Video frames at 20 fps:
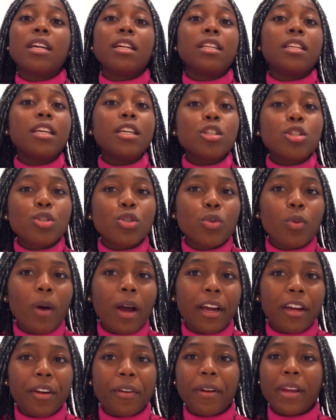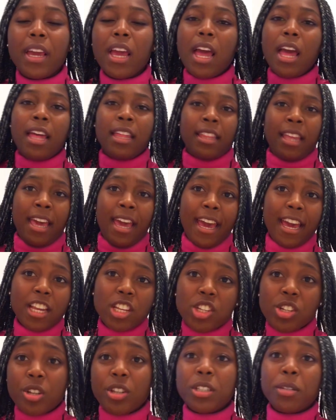needs to agree, the
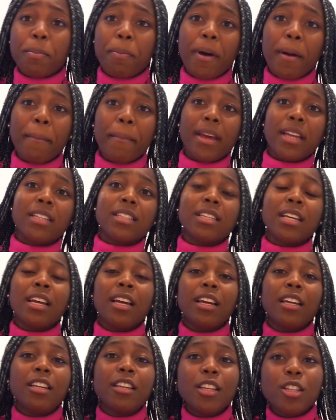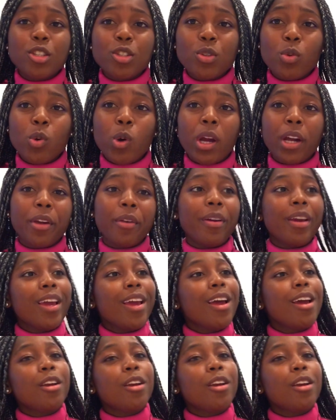HR department needs to agree,